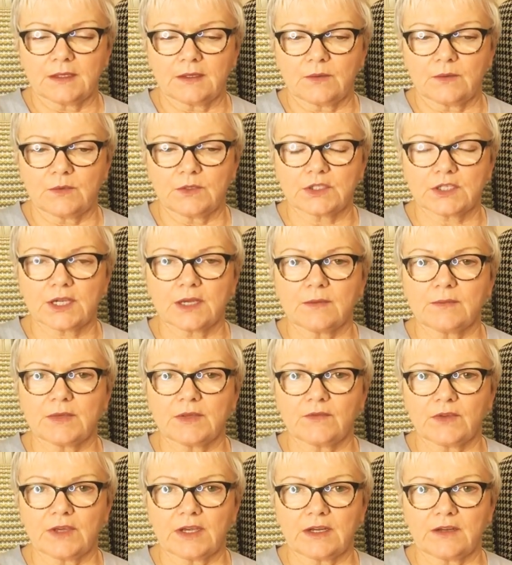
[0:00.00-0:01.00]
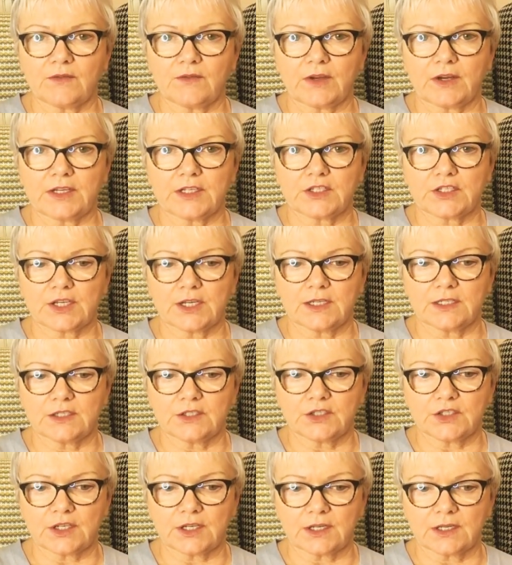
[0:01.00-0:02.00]
which can be very, very
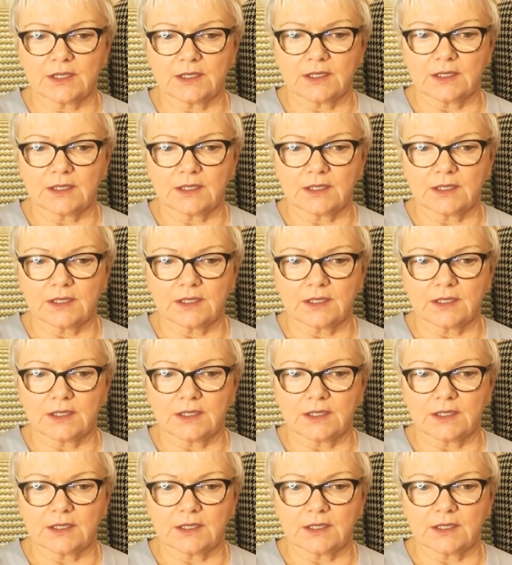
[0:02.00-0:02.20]
challenging,